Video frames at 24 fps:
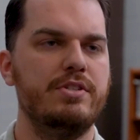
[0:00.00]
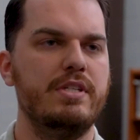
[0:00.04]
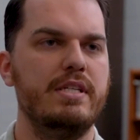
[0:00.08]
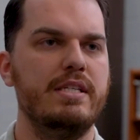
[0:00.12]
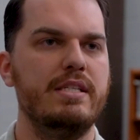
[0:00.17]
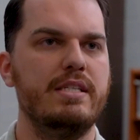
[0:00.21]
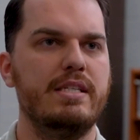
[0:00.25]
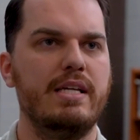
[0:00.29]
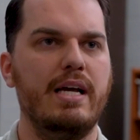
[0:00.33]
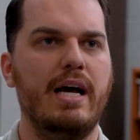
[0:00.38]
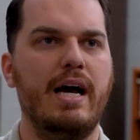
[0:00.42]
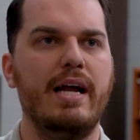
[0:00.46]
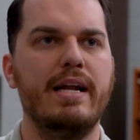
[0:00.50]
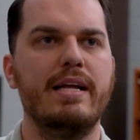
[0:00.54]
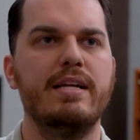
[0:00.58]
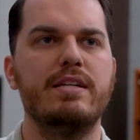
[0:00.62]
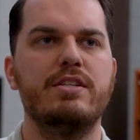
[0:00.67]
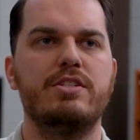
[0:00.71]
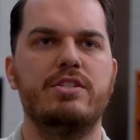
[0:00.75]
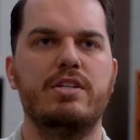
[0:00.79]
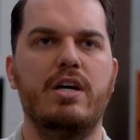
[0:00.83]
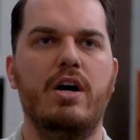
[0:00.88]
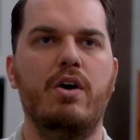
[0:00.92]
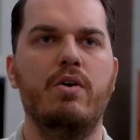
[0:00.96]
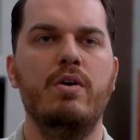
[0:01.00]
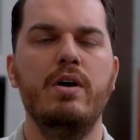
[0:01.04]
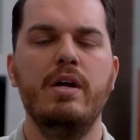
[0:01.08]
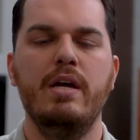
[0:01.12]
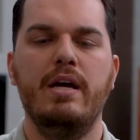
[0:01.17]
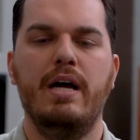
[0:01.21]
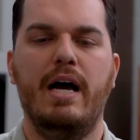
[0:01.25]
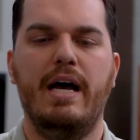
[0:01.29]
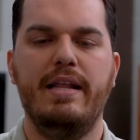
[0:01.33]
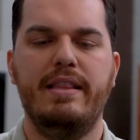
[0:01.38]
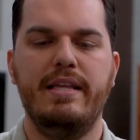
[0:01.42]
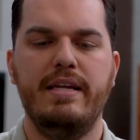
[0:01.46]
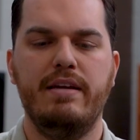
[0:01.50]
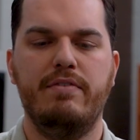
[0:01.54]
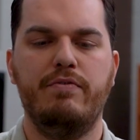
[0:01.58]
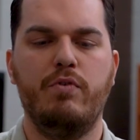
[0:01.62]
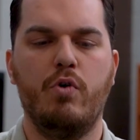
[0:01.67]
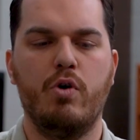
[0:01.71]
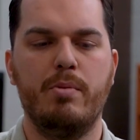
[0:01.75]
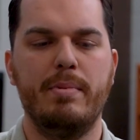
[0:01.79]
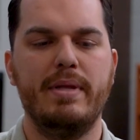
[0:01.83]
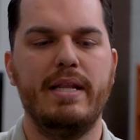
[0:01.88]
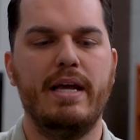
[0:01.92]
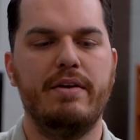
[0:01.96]
Z's got it. So I think
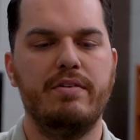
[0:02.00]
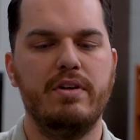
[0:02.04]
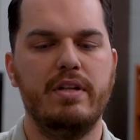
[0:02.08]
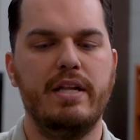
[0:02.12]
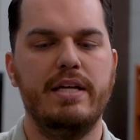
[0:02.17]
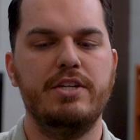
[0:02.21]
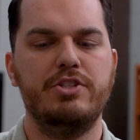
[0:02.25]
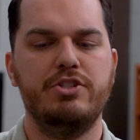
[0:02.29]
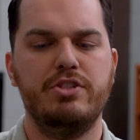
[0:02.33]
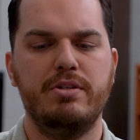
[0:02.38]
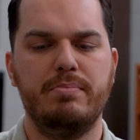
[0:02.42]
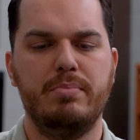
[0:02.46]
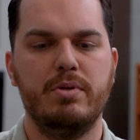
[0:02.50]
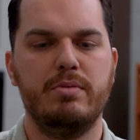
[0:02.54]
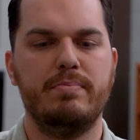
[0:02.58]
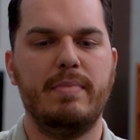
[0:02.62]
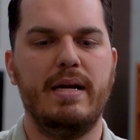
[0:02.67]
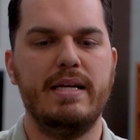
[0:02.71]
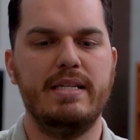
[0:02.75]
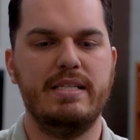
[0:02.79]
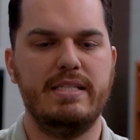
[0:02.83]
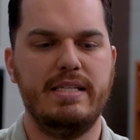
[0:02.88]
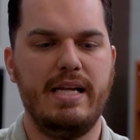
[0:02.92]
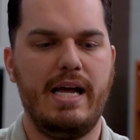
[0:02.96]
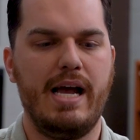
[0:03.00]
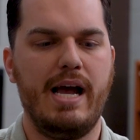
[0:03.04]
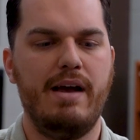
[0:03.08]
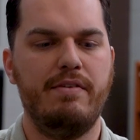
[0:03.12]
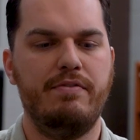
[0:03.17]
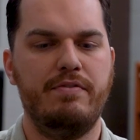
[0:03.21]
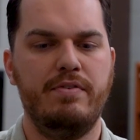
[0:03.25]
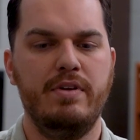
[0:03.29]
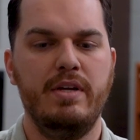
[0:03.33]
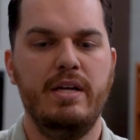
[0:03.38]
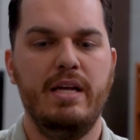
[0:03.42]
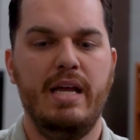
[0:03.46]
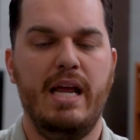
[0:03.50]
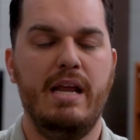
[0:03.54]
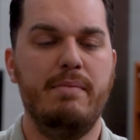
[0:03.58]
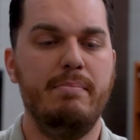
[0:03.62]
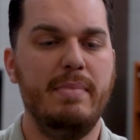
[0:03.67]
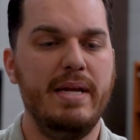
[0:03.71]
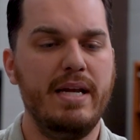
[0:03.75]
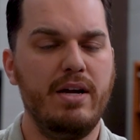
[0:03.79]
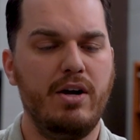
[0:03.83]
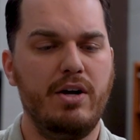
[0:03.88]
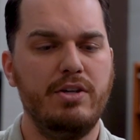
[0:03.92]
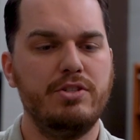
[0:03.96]
forming that relationship with my staff and
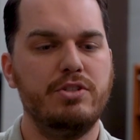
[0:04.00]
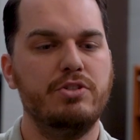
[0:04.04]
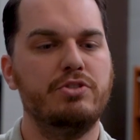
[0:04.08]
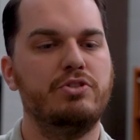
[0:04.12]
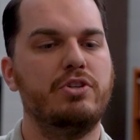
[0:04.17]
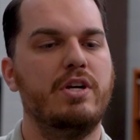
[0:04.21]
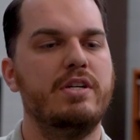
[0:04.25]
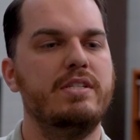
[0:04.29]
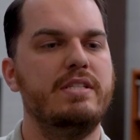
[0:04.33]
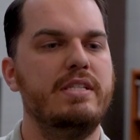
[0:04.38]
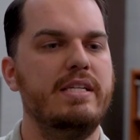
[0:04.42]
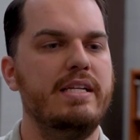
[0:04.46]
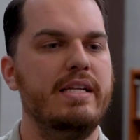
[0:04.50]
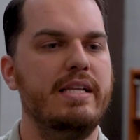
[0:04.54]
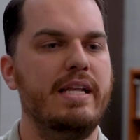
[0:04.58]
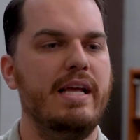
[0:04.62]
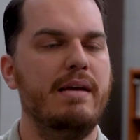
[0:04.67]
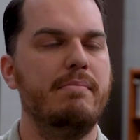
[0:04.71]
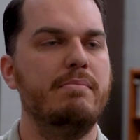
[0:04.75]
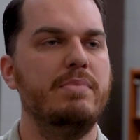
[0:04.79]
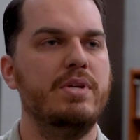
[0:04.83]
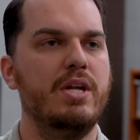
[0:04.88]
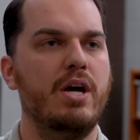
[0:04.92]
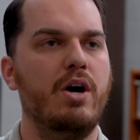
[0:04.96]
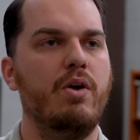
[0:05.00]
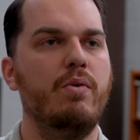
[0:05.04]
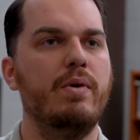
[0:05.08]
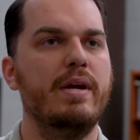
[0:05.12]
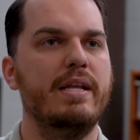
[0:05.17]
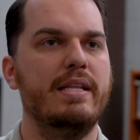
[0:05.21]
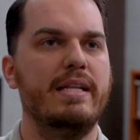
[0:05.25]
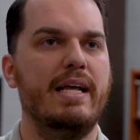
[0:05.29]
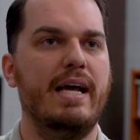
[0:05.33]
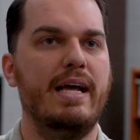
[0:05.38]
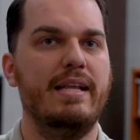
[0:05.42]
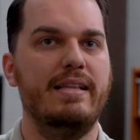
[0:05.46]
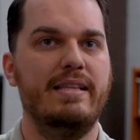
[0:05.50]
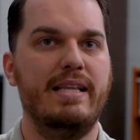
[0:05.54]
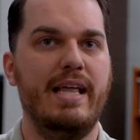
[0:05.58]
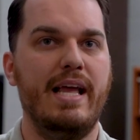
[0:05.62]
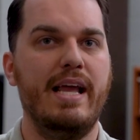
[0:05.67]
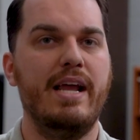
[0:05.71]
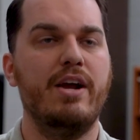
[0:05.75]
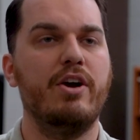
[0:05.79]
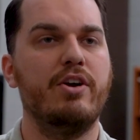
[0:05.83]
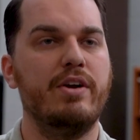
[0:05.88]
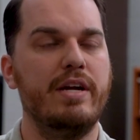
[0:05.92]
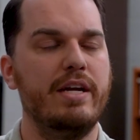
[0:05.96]
me also trusting in them, knowing that
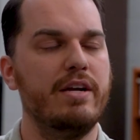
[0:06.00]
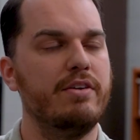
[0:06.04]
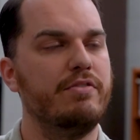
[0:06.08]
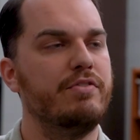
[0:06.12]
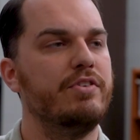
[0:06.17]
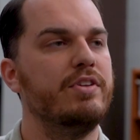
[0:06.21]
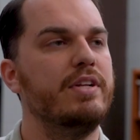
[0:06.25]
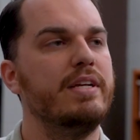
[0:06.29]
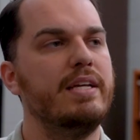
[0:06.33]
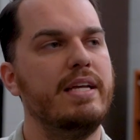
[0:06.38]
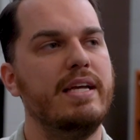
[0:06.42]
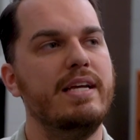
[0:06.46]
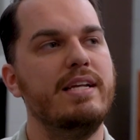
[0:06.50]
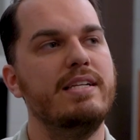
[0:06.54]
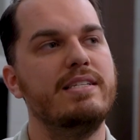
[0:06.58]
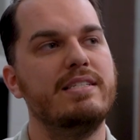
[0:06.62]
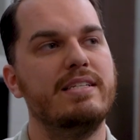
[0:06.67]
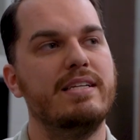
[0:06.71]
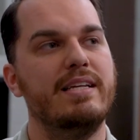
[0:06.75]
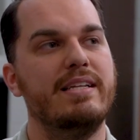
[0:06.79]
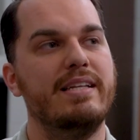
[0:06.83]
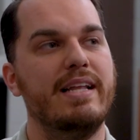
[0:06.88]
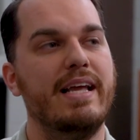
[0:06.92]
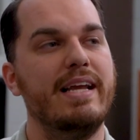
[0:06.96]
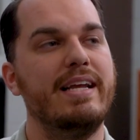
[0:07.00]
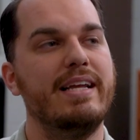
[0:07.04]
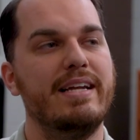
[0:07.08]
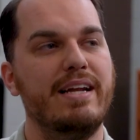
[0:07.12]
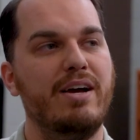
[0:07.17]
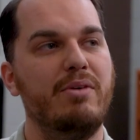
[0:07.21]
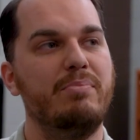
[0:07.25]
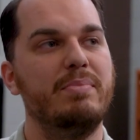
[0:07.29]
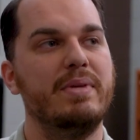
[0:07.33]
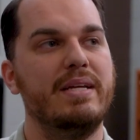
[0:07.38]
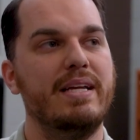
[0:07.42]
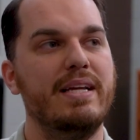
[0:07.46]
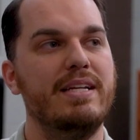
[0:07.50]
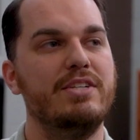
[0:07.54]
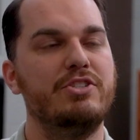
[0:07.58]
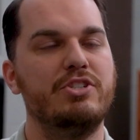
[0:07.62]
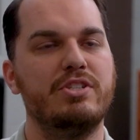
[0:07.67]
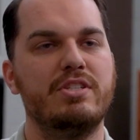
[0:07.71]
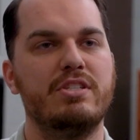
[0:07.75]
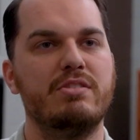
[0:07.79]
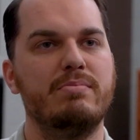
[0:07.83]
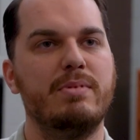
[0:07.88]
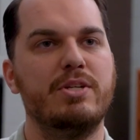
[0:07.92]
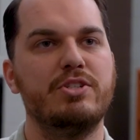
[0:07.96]
they are here for the kids and they can help the kids
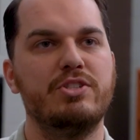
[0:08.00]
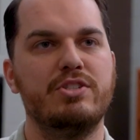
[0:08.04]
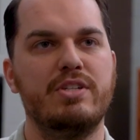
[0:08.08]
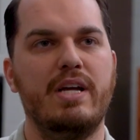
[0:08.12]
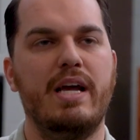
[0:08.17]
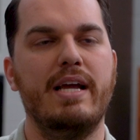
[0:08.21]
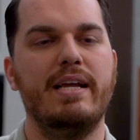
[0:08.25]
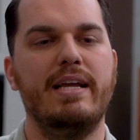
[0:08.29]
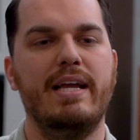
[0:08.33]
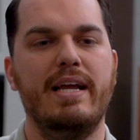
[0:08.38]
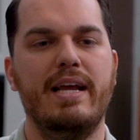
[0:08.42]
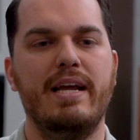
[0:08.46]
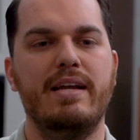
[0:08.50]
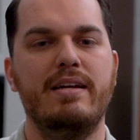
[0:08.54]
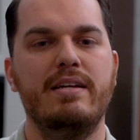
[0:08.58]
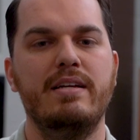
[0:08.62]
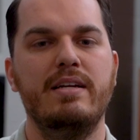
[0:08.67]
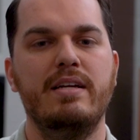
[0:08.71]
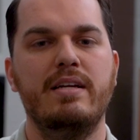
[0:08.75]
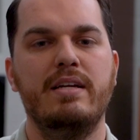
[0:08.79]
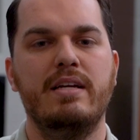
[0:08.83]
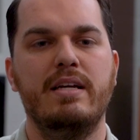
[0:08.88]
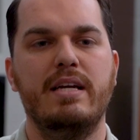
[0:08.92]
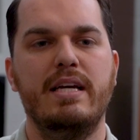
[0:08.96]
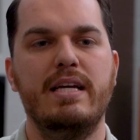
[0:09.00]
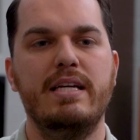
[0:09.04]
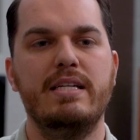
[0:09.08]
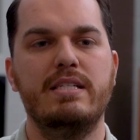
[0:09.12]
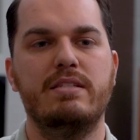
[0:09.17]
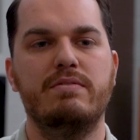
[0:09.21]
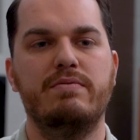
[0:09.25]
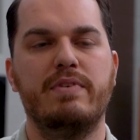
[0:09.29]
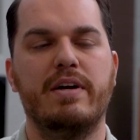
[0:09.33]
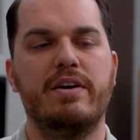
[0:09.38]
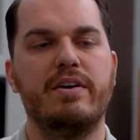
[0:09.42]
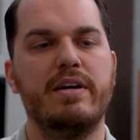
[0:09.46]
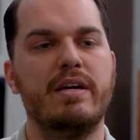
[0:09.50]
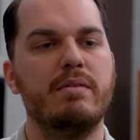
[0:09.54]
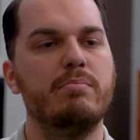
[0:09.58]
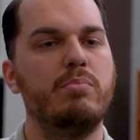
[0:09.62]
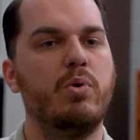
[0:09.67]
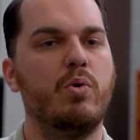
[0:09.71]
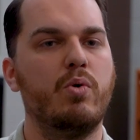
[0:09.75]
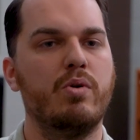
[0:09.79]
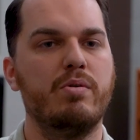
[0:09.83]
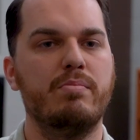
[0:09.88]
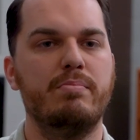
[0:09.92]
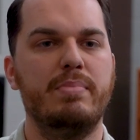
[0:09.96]
just as much as I can is very
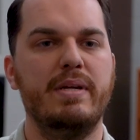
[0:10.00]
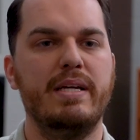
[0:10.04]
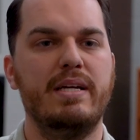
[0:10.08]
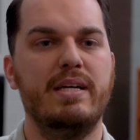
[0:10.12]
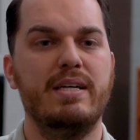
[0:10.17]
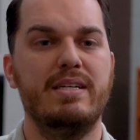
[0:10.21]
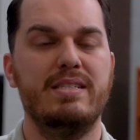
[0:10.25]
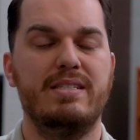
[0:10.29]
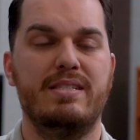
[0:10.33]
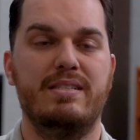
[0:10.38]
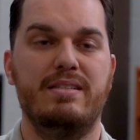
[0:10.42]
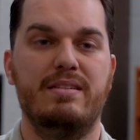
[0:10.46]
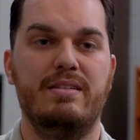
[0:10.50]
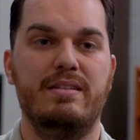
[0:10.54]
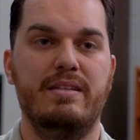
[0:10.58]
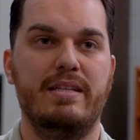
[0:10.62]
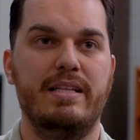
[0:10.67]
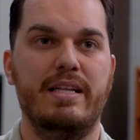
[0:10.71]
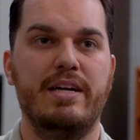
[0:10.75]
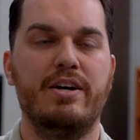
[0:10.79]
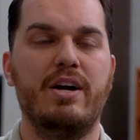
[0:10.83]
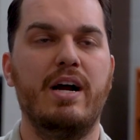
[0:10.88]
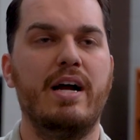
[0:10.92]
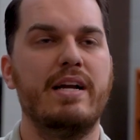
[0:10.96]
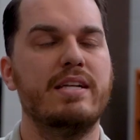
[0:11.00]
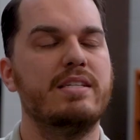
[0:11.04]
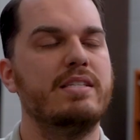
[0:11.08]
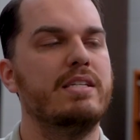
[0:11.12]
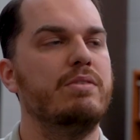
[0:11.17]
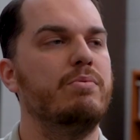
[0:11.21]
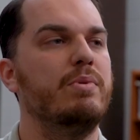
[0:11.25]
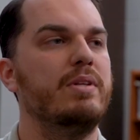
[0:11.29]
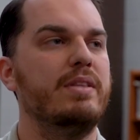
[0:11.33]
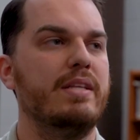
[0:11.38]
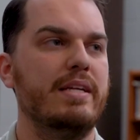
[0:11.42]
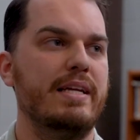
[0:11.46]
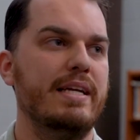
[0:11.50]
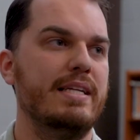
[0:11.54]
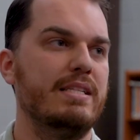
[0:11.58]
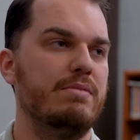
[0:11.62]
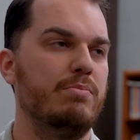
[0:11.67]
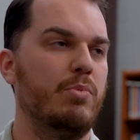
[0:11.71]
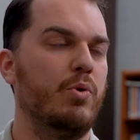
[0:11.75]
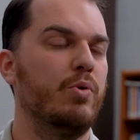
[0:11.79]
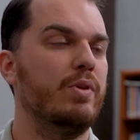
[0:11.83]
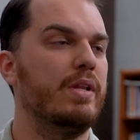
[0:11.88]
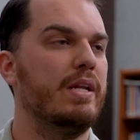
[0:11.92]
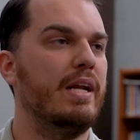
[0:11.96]
important because they're honestly with the kids
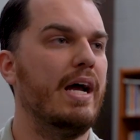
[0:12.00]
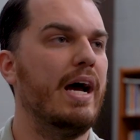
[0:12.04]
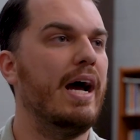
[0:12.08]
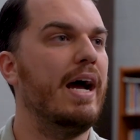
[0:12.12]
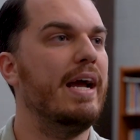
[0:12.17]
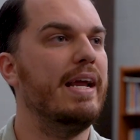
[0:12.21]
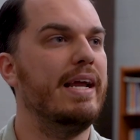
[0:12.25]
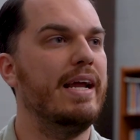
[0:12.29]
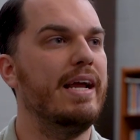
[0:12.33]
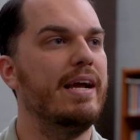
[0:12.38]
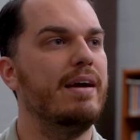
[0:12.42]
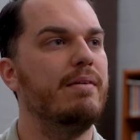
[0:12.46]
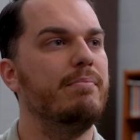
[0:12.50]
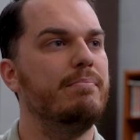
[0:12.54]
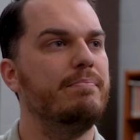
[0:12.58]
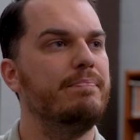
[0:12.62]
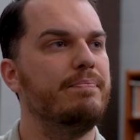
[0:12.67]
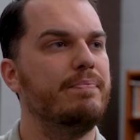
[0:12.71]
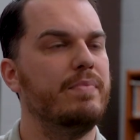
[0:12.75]
more than I am.